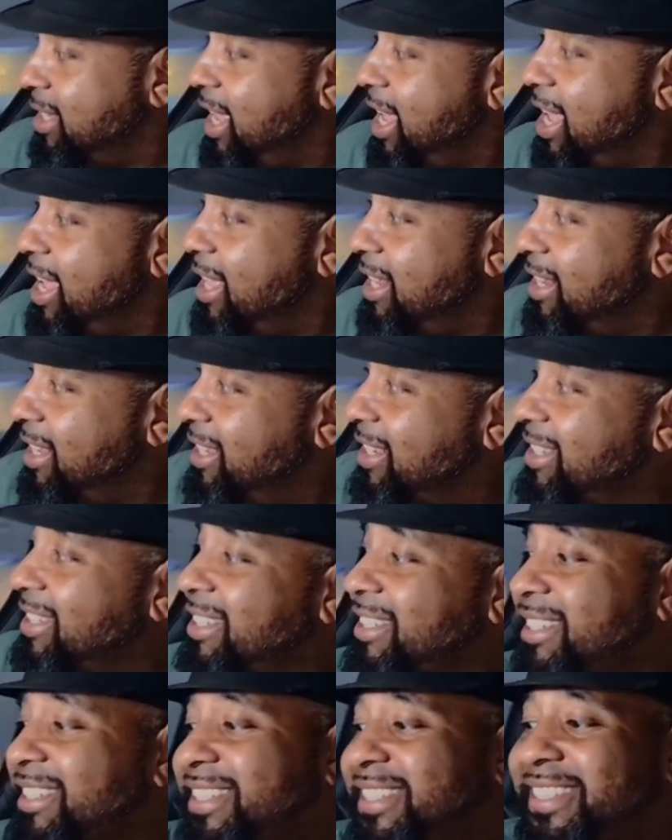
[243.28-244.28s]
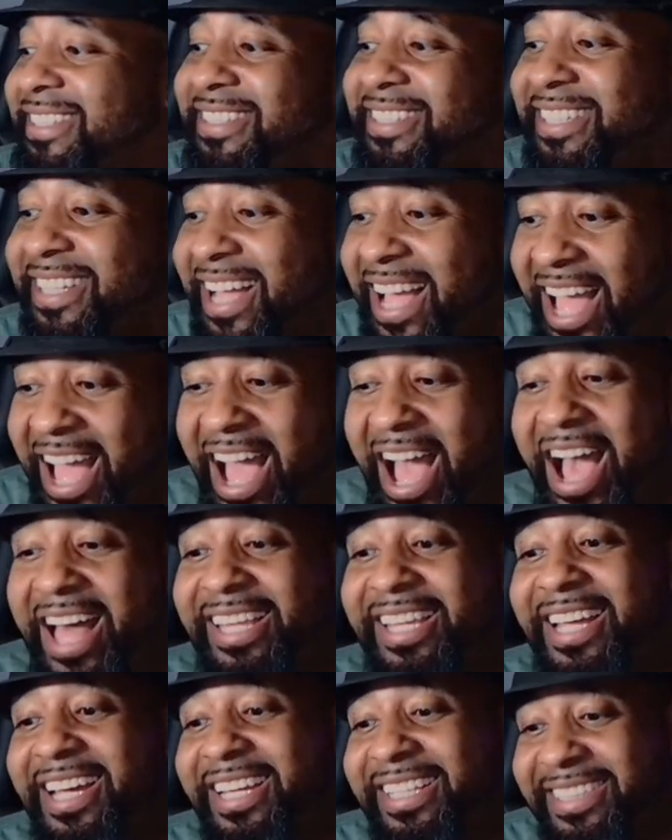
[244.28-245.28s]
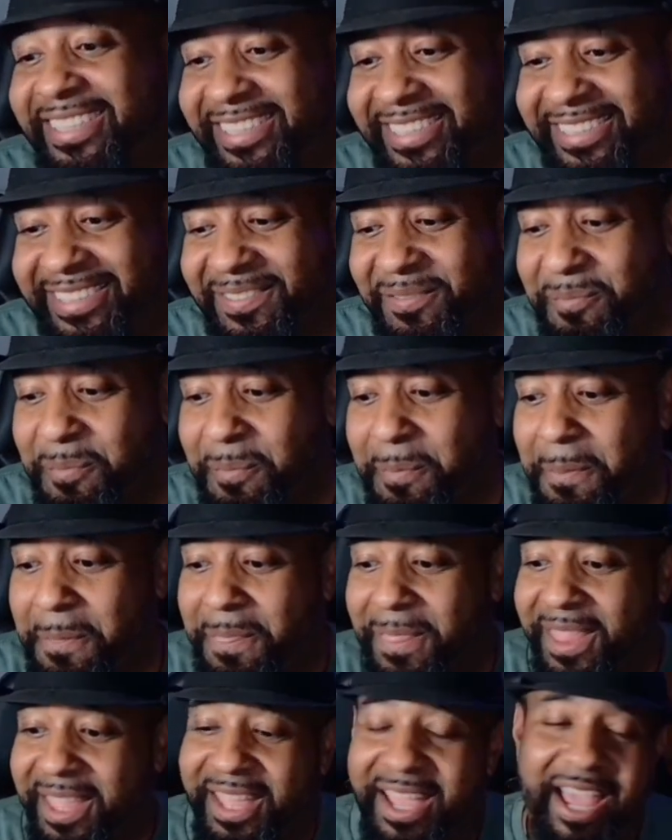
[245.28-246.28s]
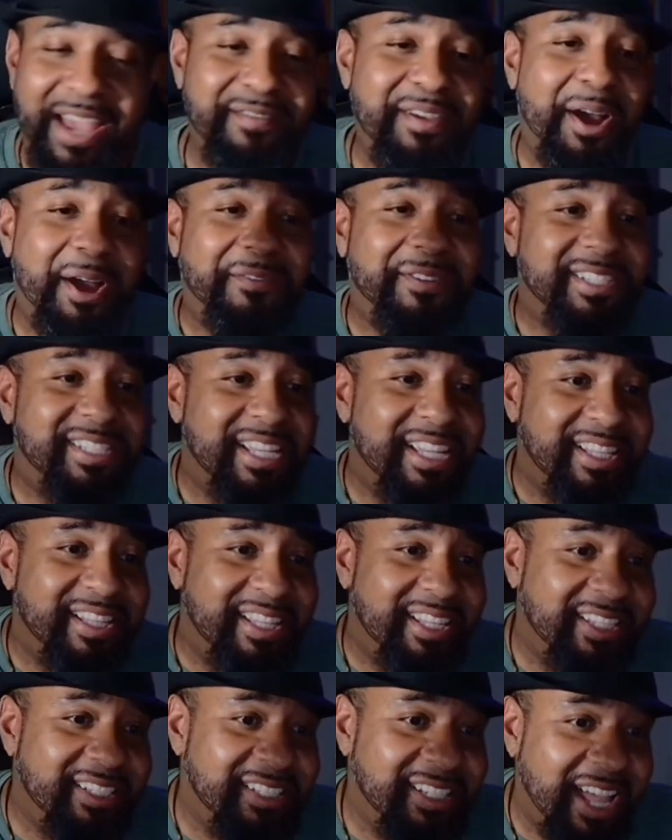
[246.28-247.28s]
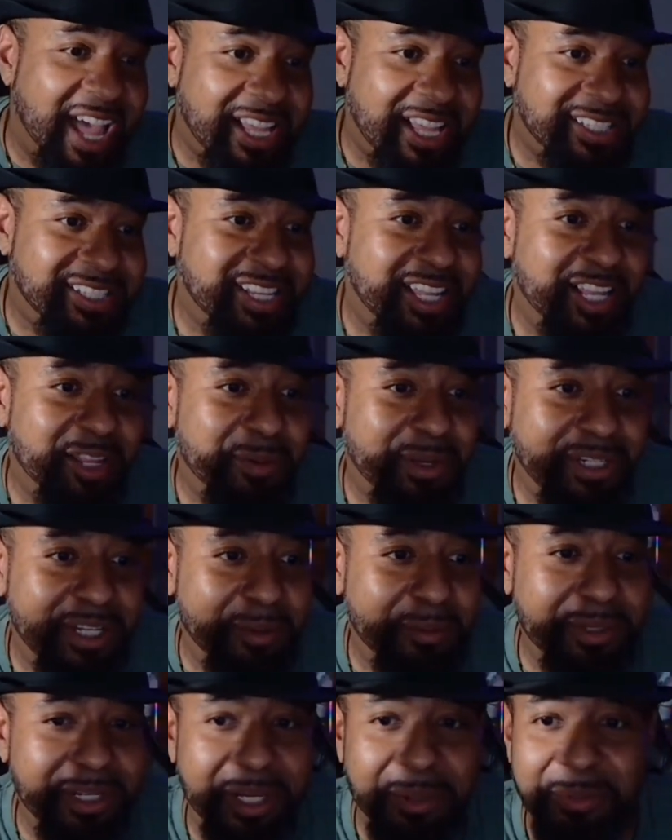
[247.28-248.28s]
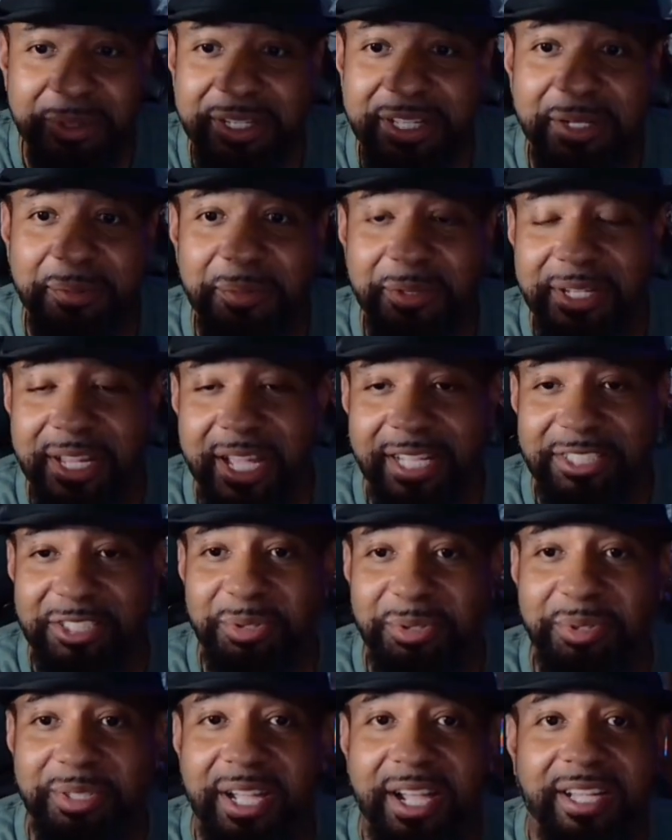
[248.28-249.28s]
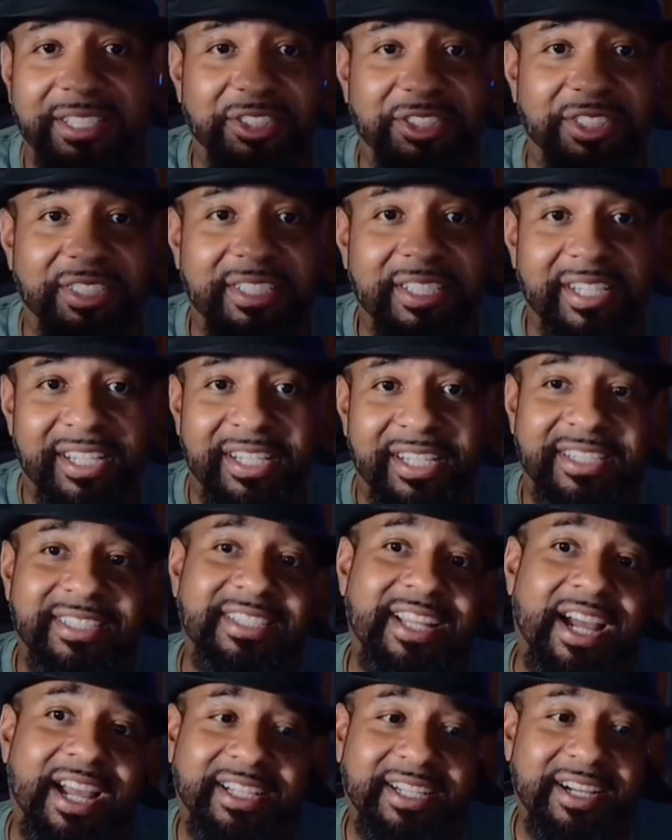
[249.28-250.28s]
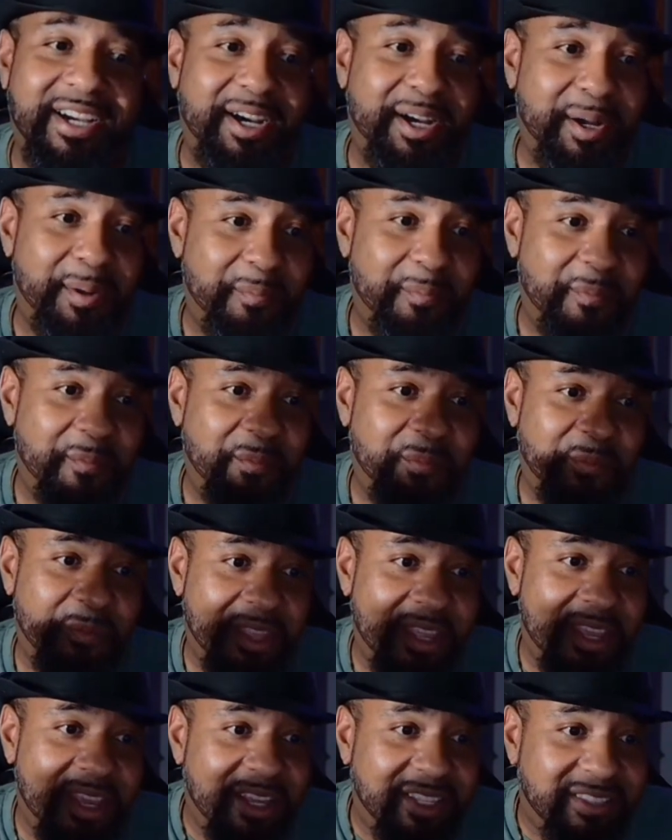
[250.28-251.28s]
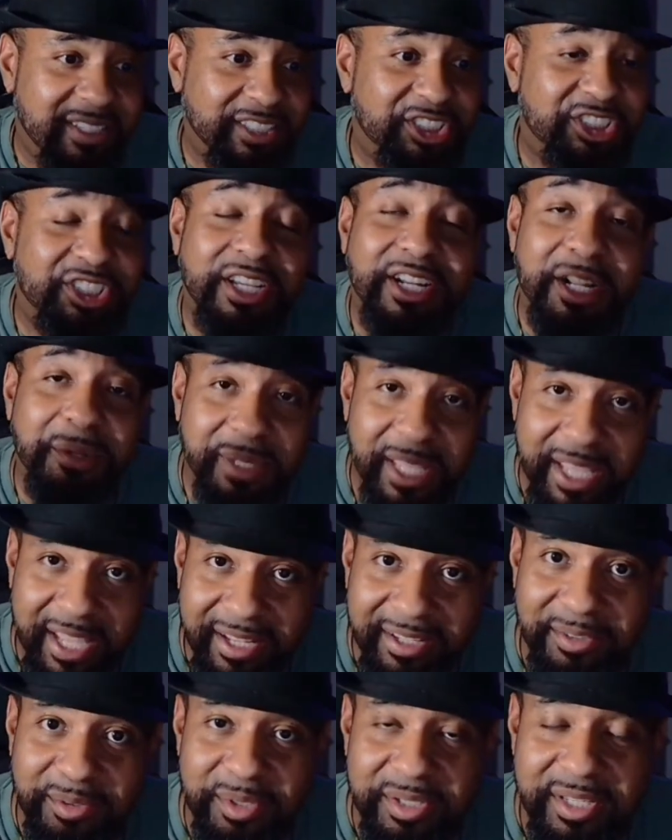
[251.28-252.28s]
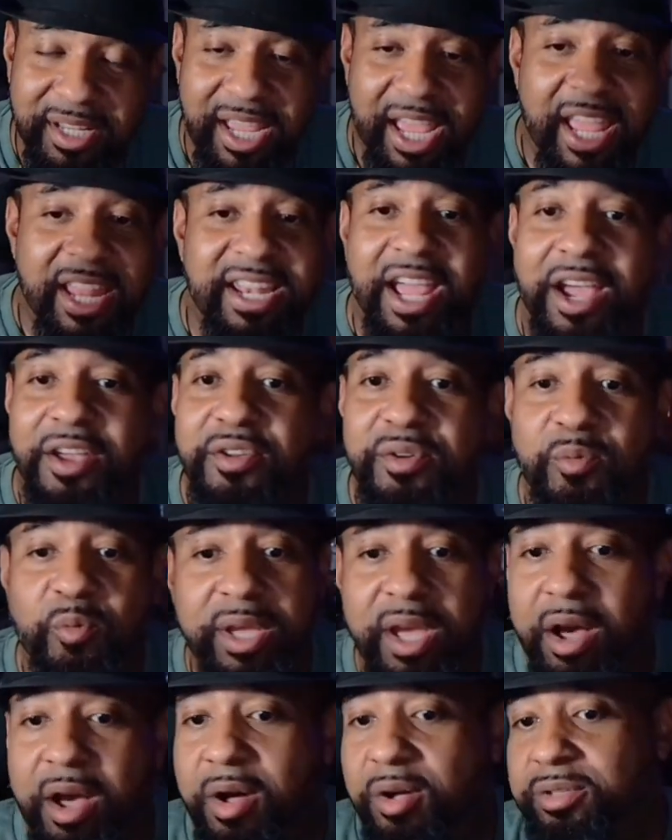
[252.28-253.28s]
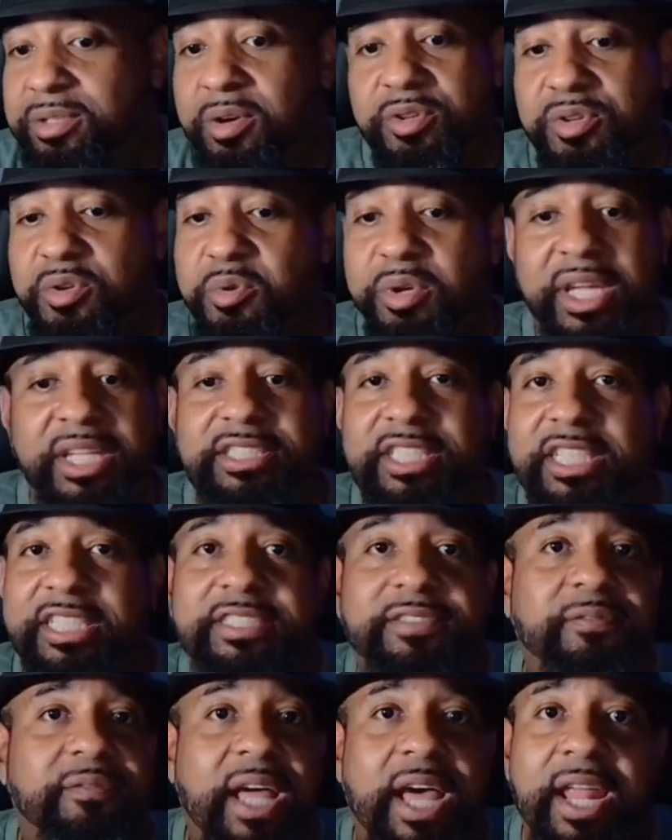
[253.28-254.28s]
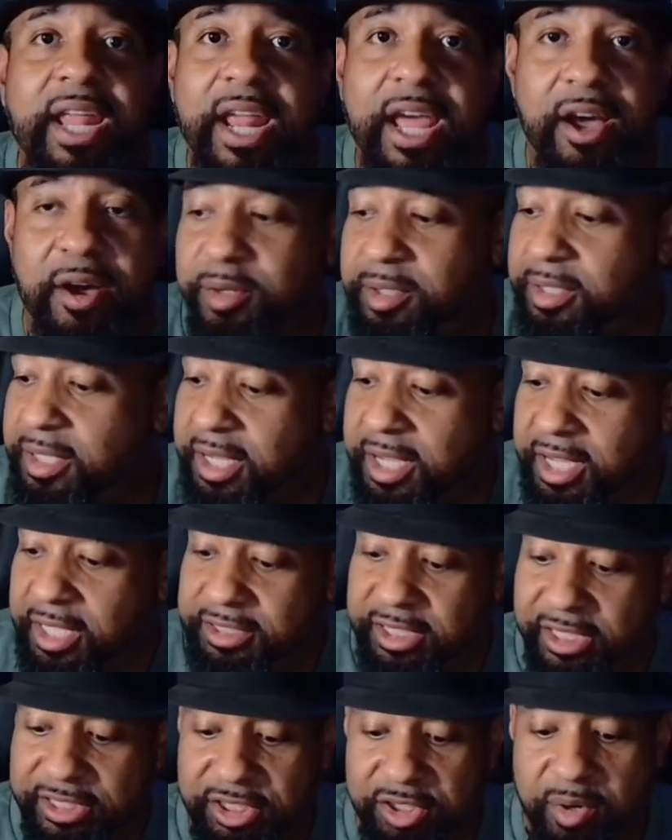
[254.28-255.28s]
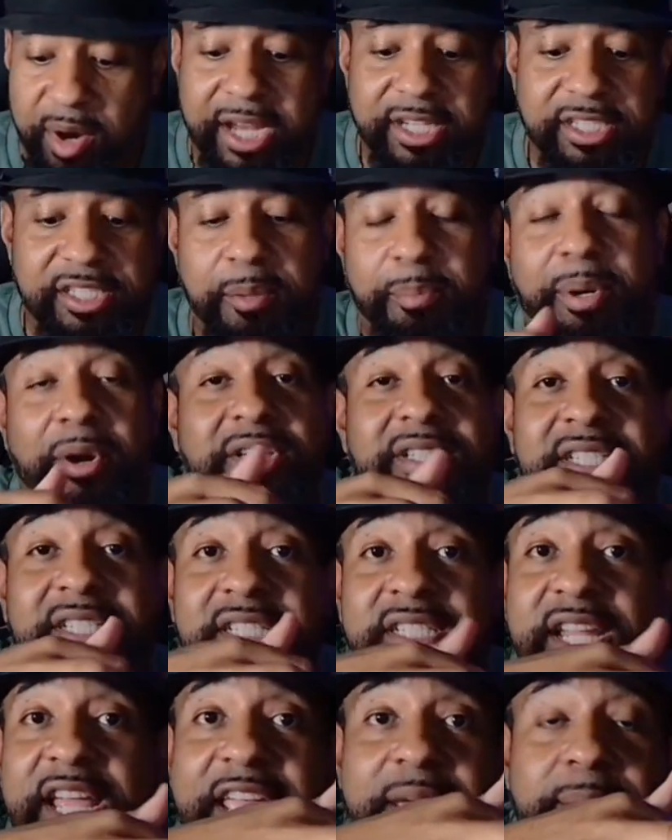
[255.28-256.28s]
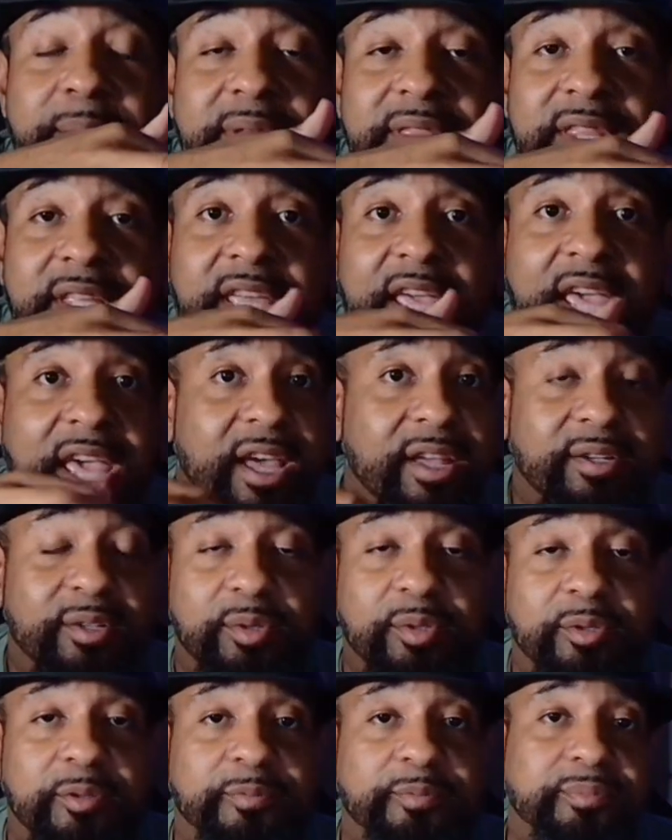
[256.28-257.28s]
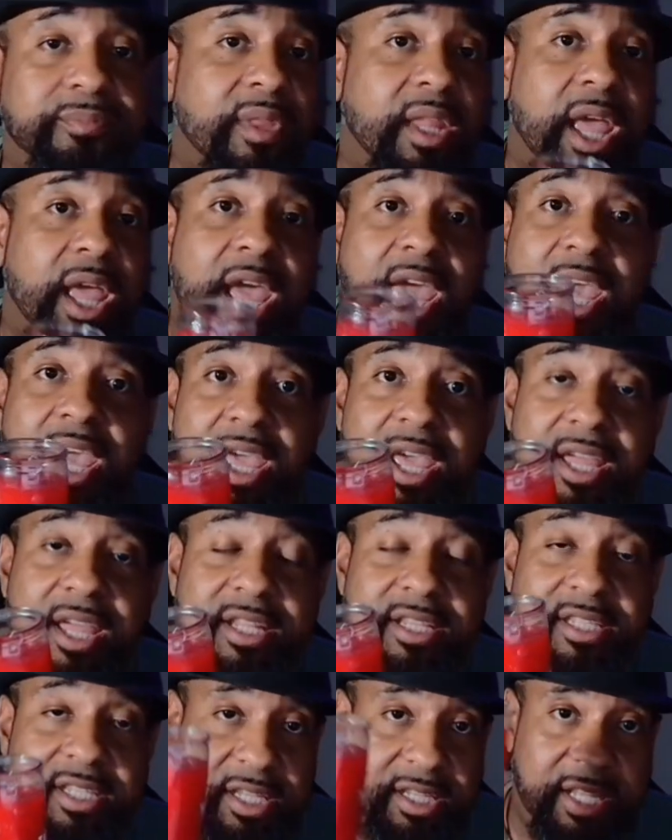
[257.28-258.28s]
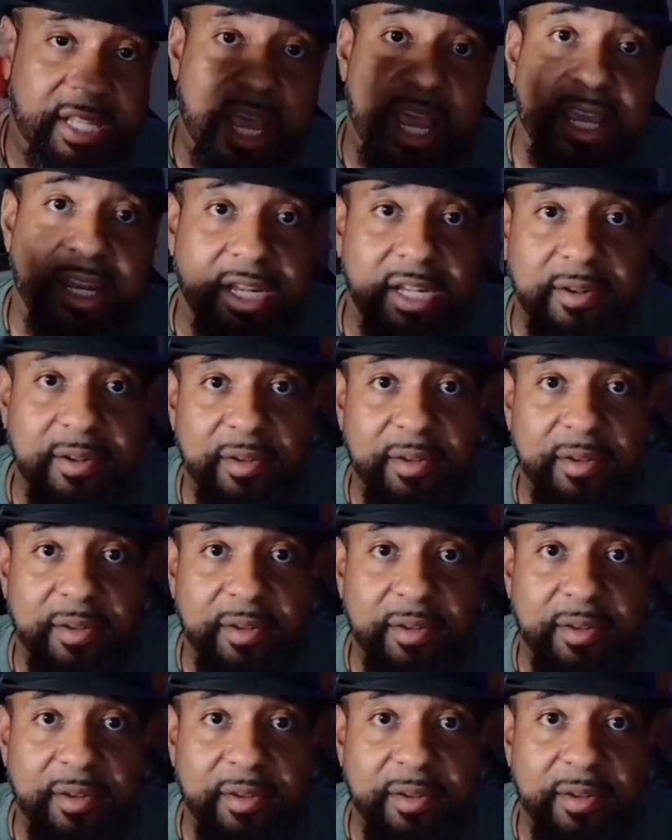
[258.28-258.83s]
and I like this. Have y'all ever seen these? I sell them at www.trueconjure.com. The shut up candles. Now, we all know you can just flat out just scratch the person's name in the candle and light it.